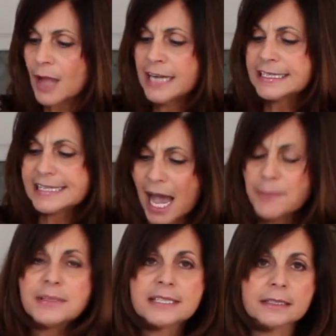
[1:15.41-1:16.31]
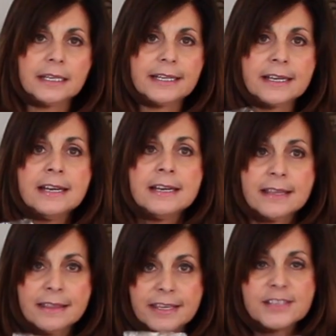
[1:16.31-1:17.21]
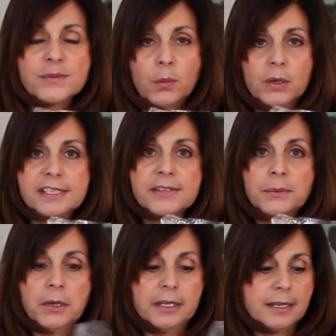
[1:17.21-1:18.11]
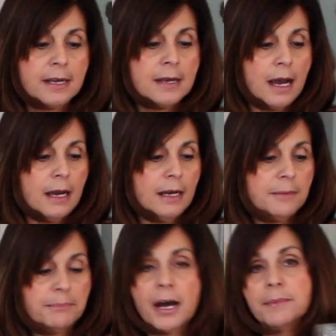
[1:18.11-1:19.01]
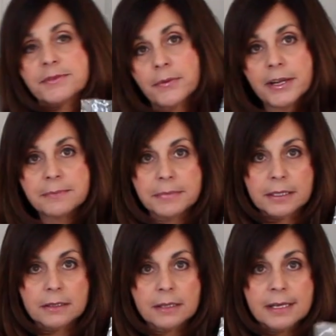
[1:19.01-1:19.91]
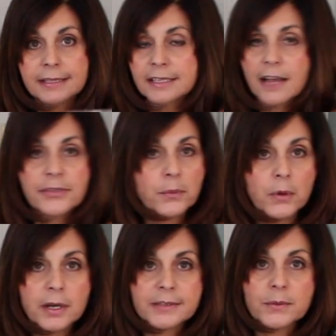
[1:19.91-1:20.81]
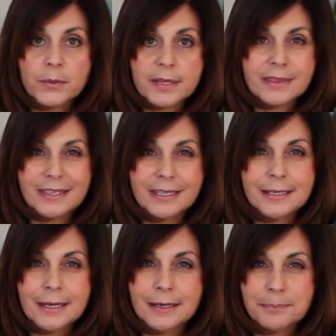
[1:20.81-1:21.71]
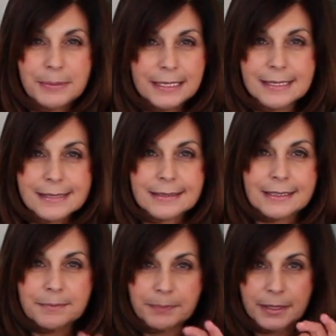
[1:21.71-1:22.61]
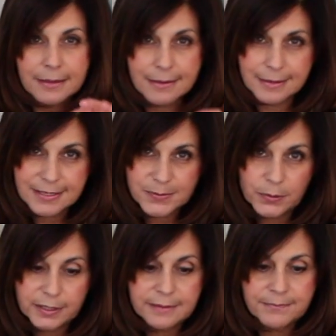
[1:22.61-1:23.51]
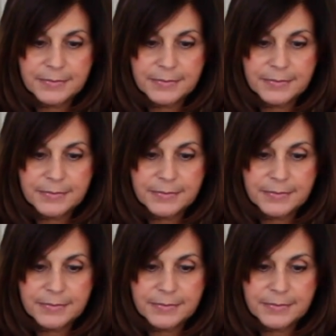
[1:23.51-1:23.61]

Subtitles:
I just happen to like this one-to-one Bob's Red Mill. Not the one with the peas in it, but this one,